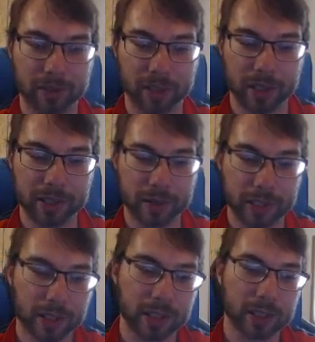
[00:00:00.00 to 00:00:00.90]
of all the
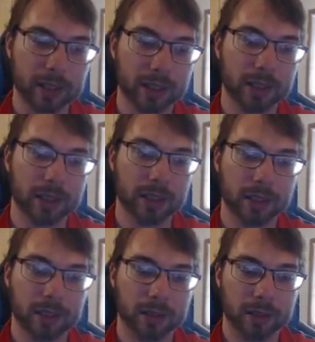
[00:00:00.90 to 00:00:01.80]
series.
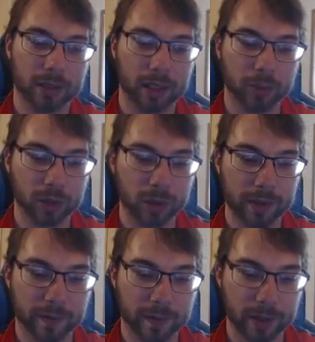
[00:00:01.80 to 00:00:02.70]
We're
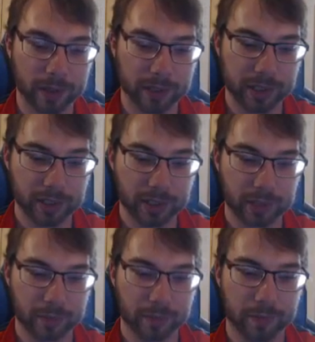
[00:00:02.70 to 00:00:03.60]
going first.
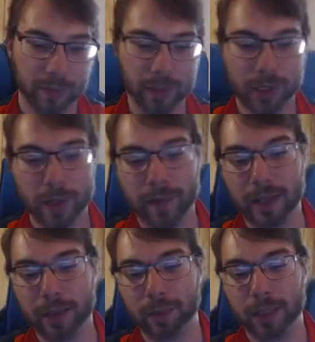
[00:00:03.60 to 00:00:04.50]
We do have
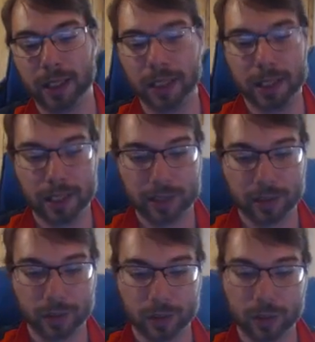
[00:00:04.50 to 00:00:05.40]
the ability
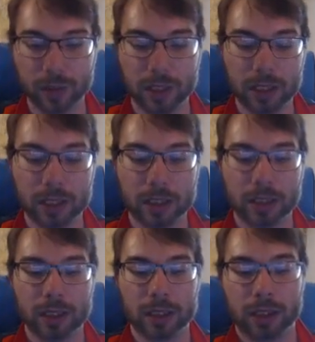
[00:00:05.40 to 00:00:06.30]
to
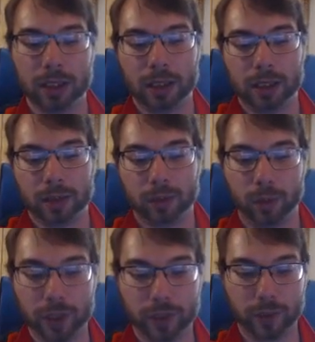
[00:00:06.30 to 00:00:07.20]

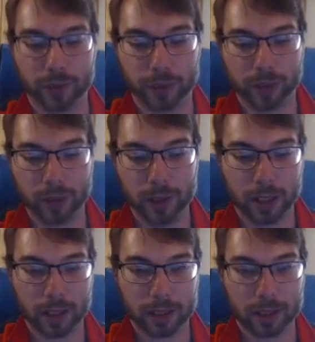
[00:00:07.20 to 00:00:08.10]
Ritual
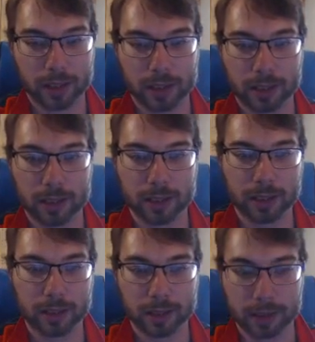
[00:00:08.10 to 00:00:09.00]
Shokan.
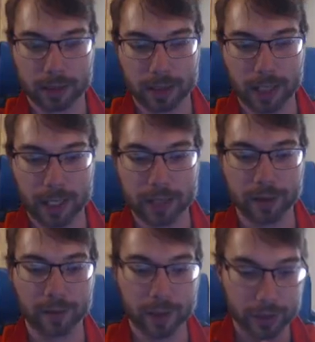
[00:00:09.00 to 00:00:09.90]
Kind
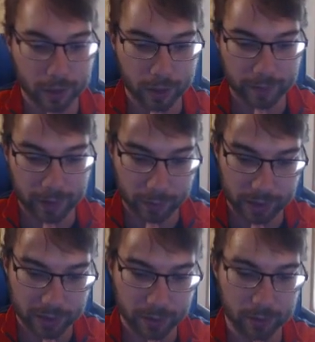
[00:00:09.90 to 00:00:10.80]
of unsure if I
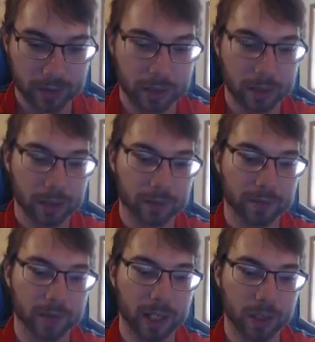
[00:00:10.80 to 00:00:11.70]
want to
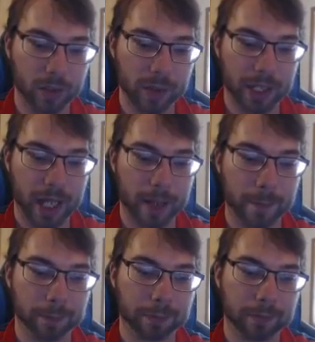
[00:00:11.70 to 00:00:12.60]
follow with that.
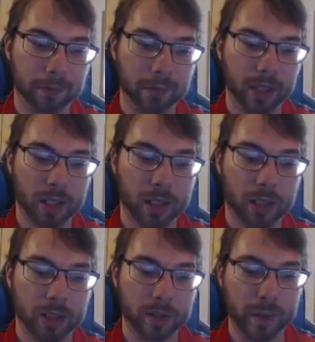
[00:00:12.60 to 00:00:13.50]

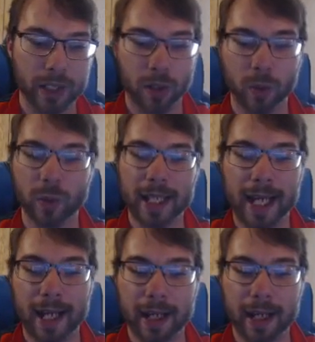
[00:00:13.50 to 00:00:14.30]
because we don't really